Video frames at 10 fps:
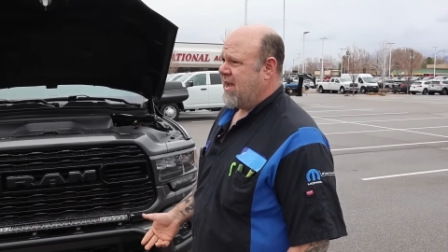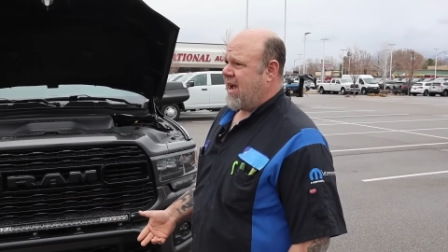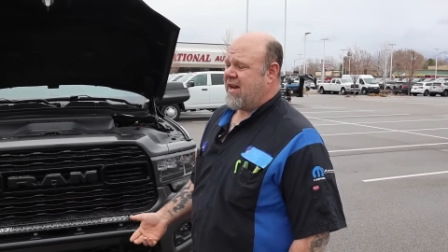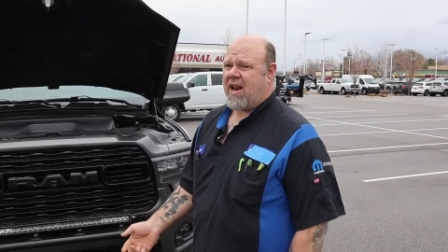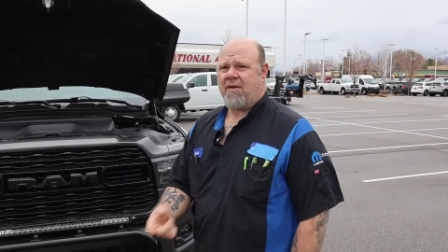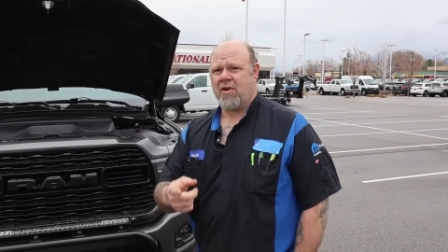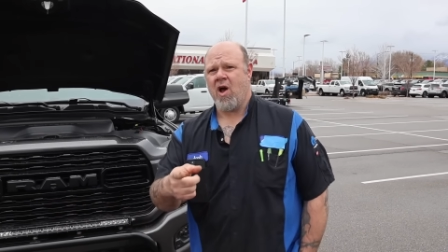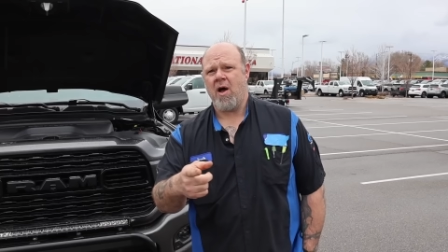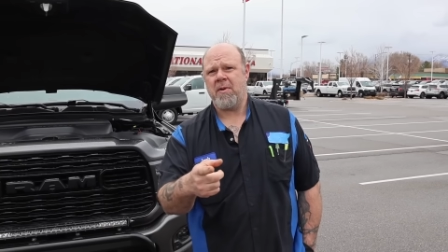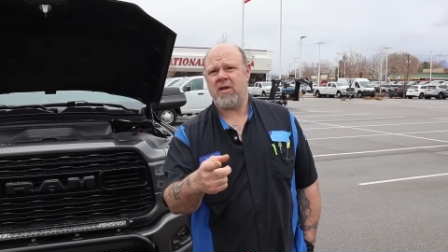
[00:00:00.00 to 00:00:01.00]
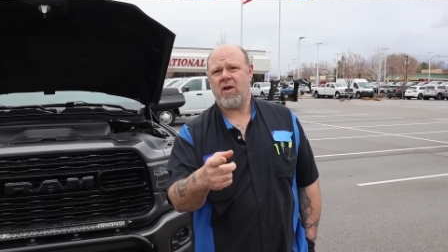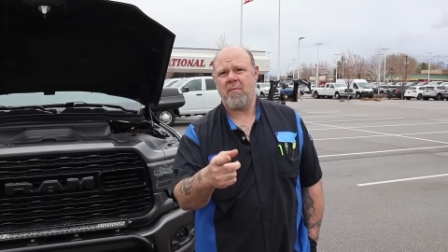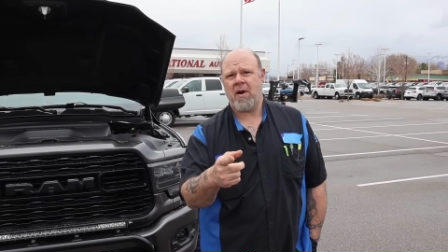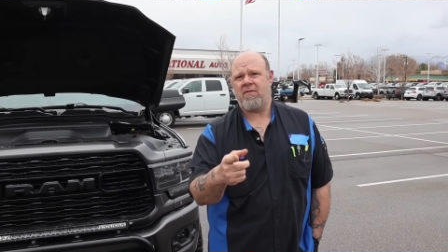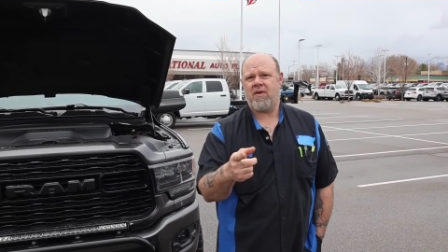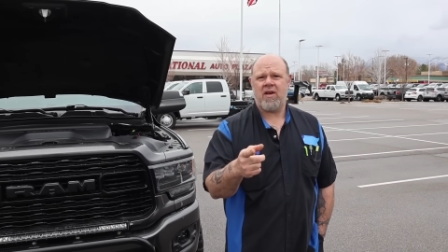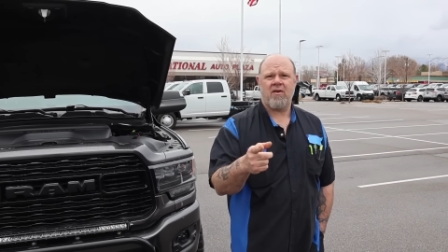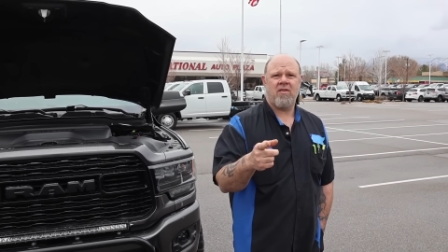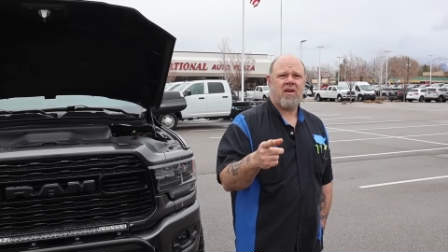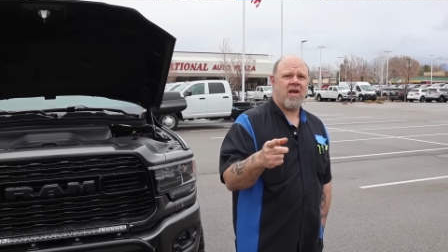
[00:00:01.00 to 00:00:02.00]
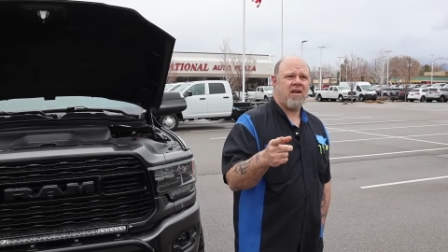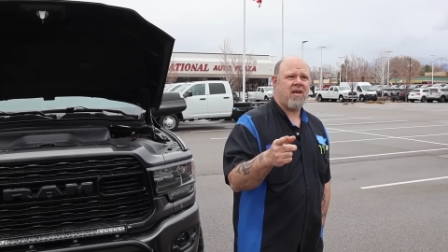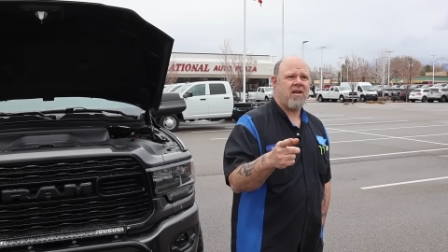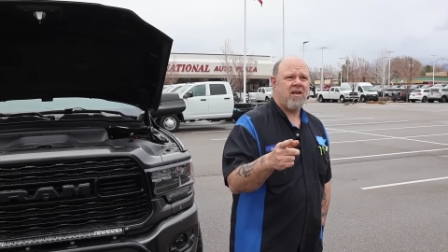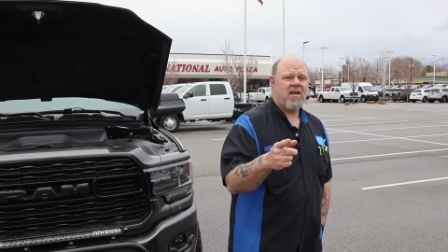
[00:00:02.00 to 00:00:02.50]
I did have a comment on my video that I did